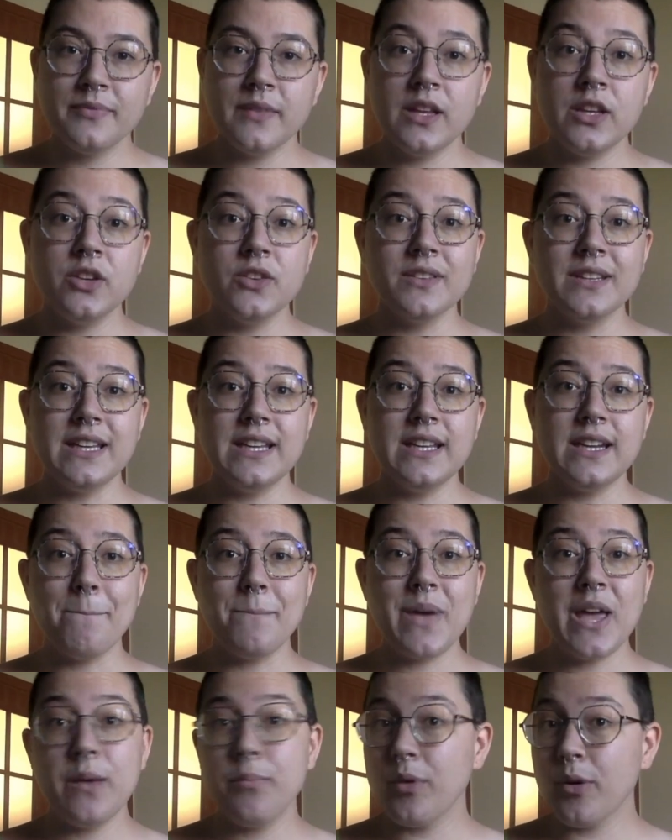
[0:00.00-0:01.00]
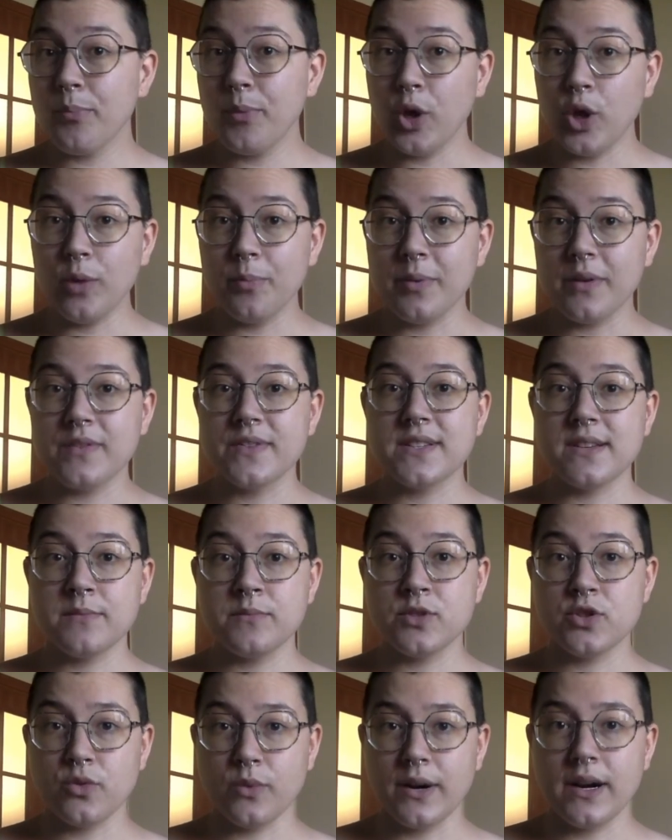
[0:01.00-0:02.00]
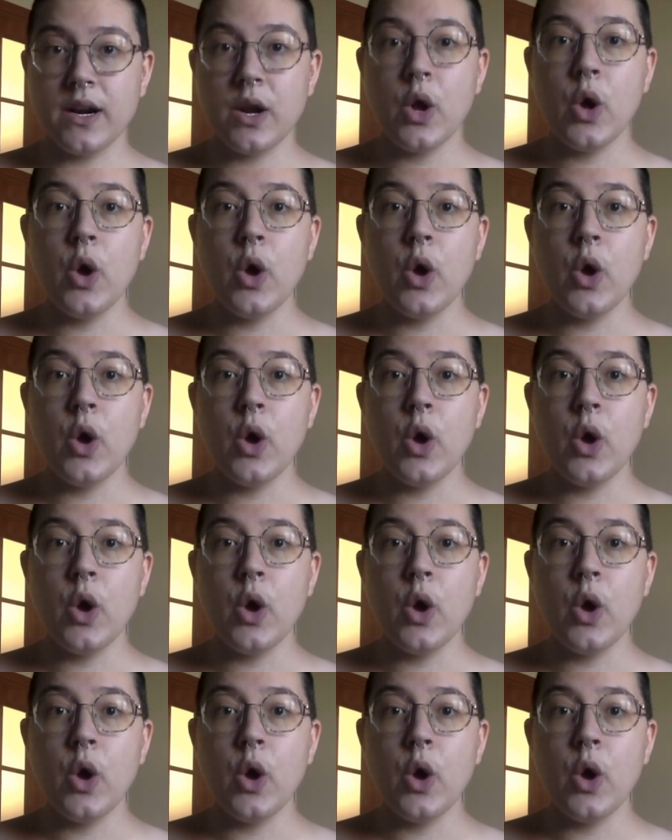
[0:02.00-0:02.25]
You'll need paper pulp of some sort.